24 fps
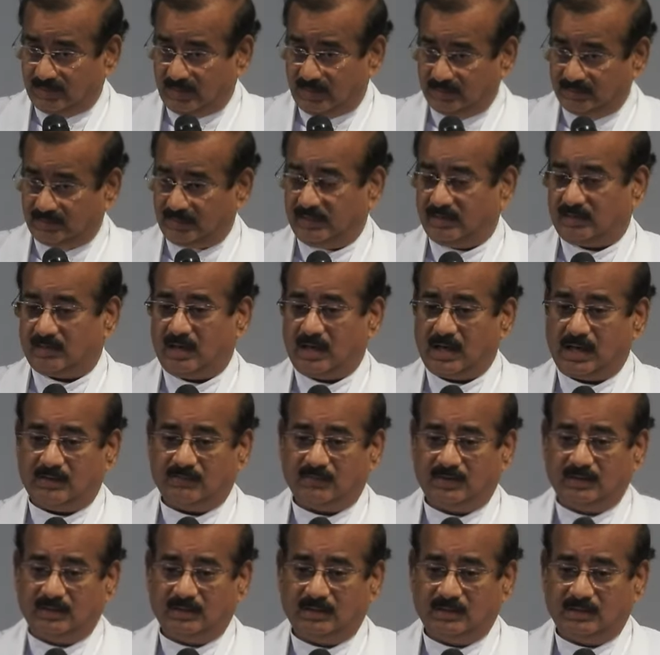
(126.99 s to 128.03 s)
and they are
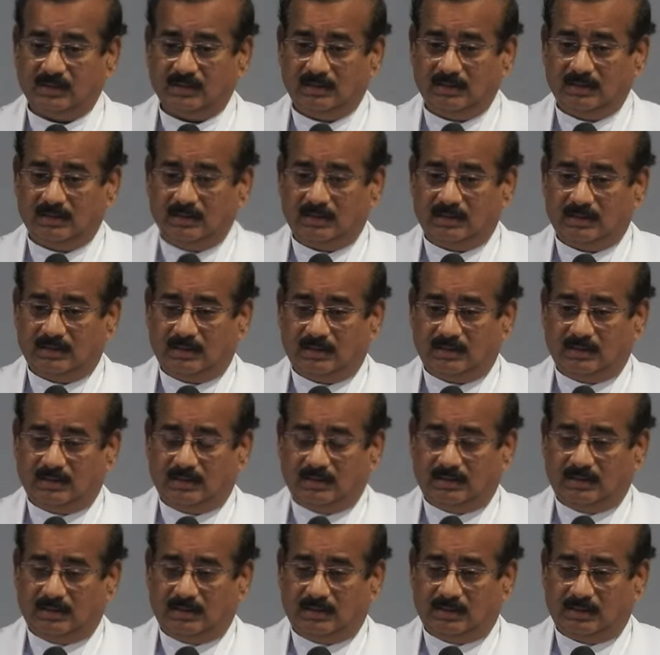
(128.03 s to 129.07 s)
having
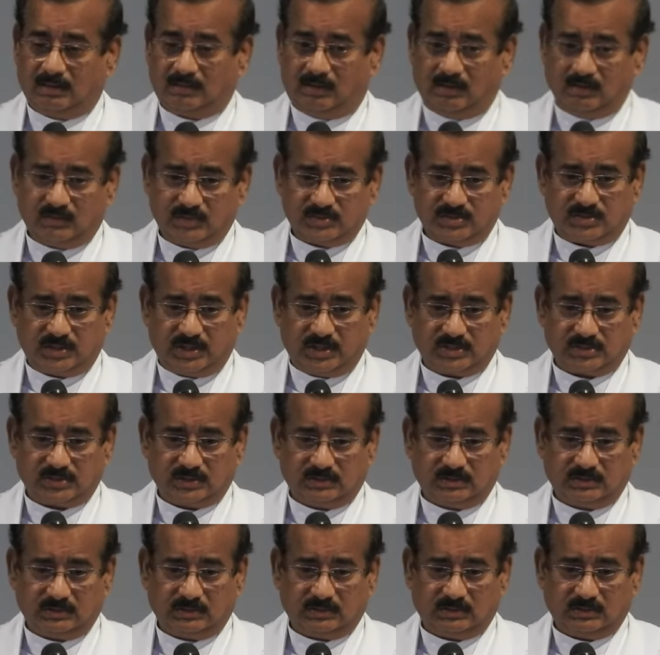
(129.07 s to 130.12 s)
a
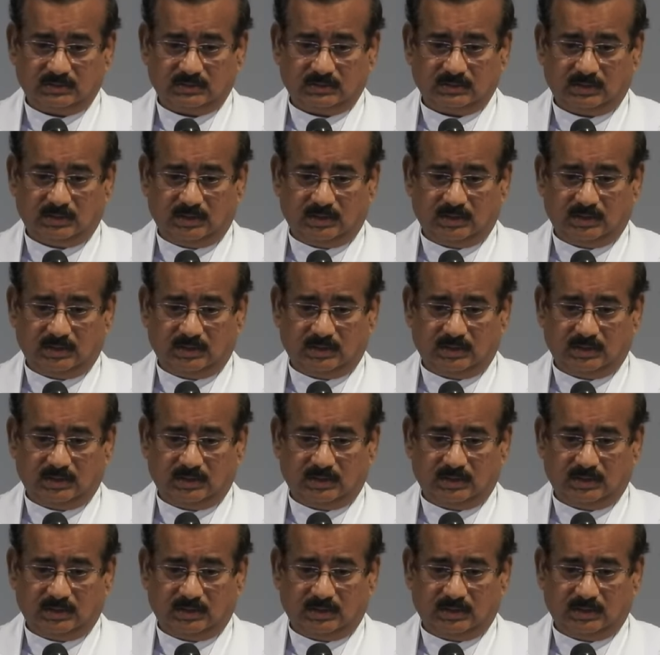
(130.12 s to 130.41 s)
conversation